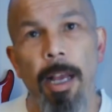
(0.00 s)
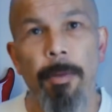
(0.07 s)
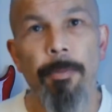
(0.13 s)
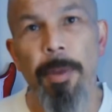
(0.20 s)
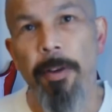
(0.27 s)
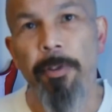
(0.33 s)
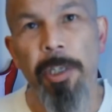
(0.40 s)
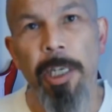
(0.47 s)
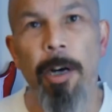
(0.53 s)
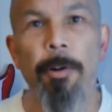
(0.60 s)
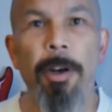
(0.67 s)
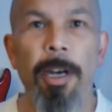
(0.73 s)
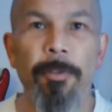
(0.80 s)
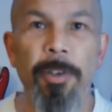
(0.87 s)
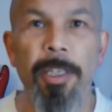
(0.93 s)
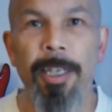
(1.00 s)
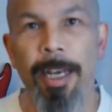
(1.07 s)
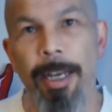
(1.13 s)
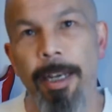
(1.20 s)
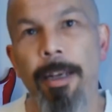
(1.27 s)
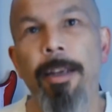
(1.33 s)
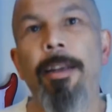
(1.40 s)
have a shower, have your
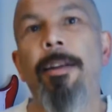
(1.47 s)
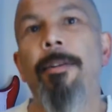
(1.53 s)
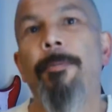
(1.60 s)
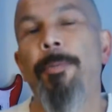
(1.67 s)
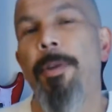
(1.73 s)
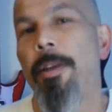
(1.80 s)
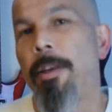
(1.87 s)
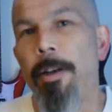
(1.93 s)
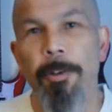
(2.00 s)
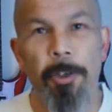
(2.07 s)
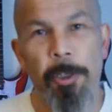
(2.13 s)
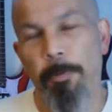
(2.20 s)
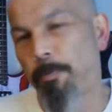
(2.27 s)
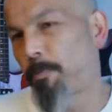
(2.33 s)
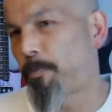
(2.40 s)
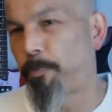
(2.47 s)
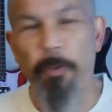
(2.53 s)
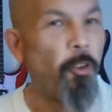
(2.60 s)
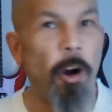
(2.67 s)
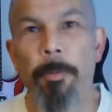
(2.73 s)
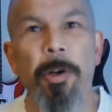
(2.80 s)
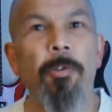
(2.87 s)
tea, and just
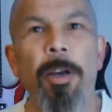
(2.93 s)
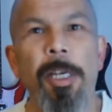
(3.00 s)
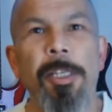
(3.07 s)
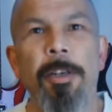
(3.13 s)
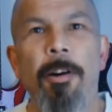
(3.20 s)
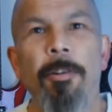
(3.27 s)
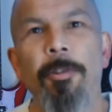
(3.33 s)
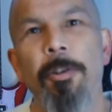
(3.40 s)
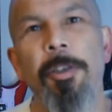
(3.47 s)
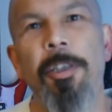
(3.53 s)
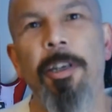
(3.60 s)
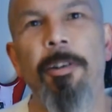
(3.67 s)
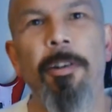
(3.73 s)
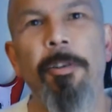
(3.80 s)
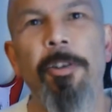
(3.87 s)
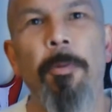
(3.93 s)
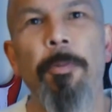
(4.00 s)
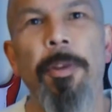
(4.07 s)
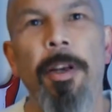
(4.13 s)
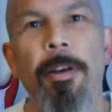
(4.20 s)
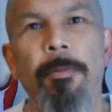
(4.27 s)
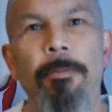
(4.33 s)
perform a quick song just to do
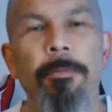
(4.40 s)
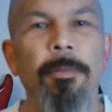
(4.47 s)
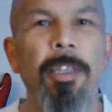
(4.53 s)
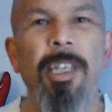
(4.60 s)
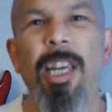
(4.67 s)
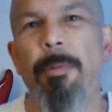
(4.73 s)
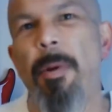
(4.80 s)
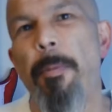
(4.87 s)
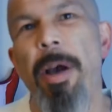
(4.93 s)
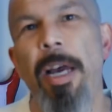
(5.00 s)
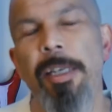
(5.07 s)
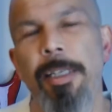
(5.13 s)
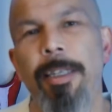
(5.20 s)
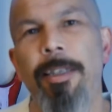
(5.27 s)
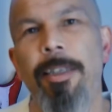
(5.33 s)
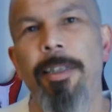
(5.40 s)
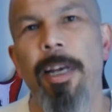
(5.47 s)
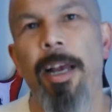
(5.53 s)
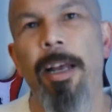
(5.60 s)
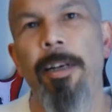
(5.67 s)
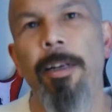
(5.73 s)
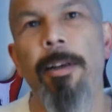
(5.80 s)
something, keep my mates
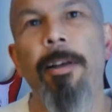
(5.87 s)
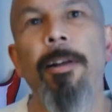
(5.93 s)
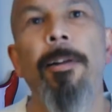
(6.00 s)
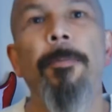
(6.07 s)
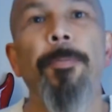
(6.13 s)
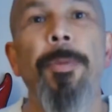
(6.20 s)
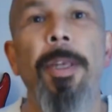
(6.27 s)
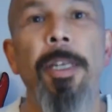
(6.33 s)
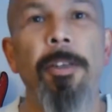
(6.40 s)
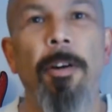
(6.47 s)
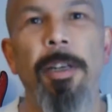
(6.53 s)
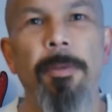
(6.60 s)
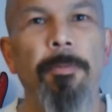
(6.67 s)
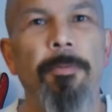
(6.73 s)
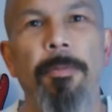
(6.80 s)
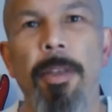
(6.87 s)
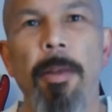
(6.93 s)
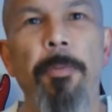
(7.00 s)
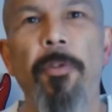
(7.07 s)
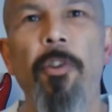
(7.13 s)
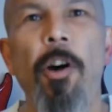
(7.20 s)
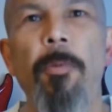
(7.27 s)
entertained. So the
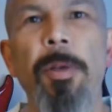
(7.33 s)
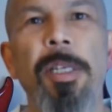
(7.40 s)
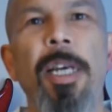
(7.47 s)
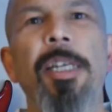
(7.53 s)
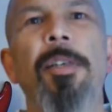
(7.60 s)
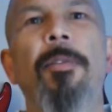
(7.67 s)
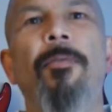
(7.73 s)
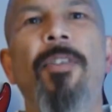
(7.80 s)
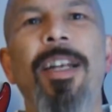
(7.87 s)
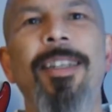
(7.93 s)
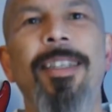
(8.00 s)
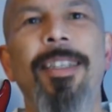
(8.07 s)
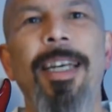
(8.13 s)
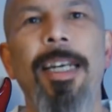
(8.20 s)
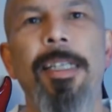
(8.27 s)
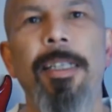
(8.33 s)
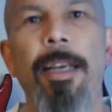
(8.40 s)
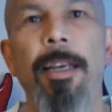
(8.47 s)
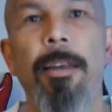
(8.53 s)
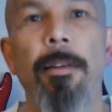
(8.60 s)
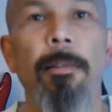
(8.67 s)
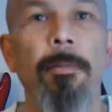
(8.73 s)
performance isn't
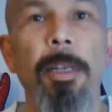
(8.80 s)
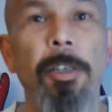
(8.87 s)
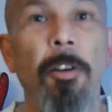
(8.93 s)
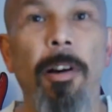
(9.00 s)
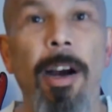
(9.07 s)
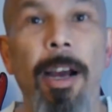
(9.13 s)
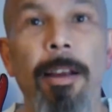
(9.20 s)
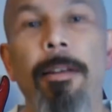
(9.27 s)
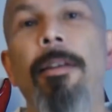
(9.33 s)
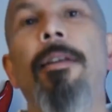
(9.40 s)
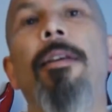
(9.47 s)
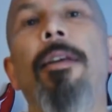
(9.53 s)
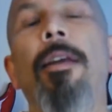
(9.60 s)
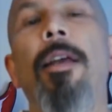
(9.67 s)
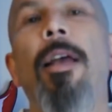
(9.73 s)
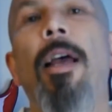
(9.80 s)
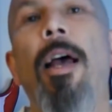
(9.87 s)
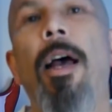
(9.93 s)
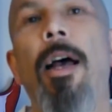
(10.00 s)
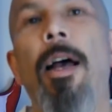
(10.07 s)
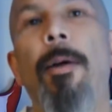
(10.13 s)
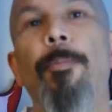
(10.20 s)
fantastic. It's all right,
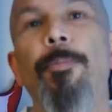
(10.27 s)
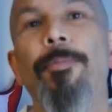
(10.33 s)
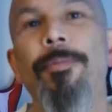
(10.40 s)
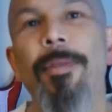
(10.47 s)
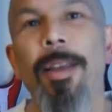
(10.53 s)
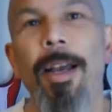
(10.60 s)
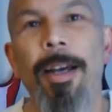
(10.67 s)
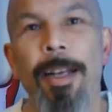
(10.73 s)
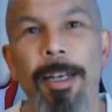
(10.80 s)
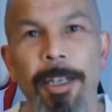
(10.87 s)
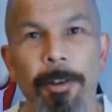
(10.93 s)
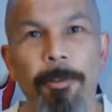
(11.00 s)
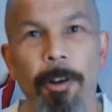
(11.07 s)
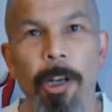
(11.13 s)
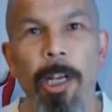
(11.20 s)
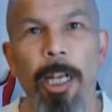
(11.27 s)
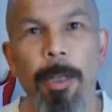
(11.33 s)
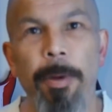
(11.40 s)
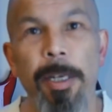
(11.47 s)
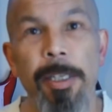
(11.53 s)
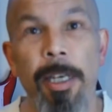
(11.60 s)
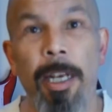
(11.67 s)
and I do look a little
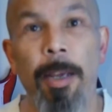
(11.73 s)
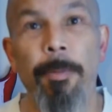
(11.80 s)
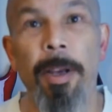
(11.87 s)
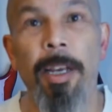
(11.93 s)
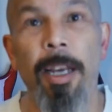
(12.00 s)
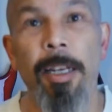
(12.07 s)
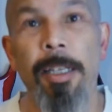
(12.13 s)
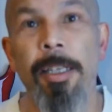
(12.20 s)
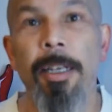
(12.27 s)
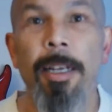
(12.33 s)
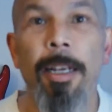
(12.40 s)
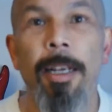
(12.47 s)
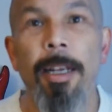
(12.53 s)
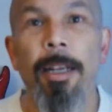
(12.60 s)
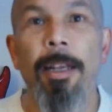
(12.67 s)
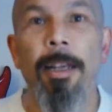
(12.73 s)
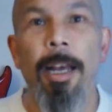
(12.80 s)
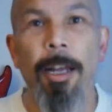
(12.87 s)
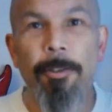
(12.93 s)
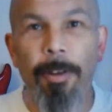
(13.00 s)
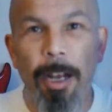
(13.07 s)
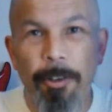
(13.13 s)
bit silly because
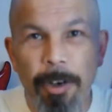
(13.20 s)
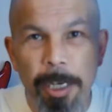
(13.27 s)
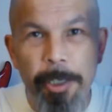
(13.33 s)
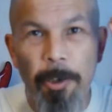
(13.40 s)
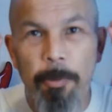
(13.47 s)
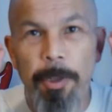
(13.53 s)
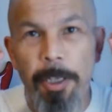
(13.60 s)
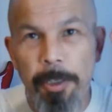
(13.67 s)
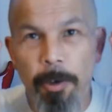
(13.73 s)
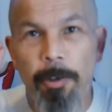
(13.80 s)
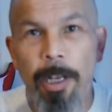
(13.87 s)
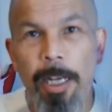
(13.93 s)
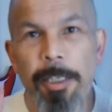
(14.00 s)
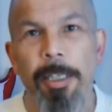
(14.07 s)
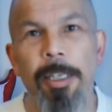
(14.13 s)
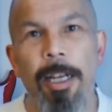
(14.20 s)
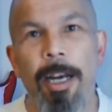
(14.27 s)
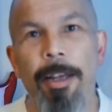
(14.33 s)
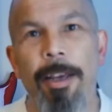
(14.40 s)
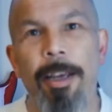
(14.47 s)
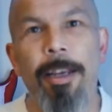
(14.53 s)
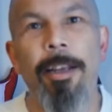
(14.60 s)
I dressed up with the sunglasses
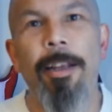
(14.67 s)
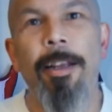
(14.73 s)
like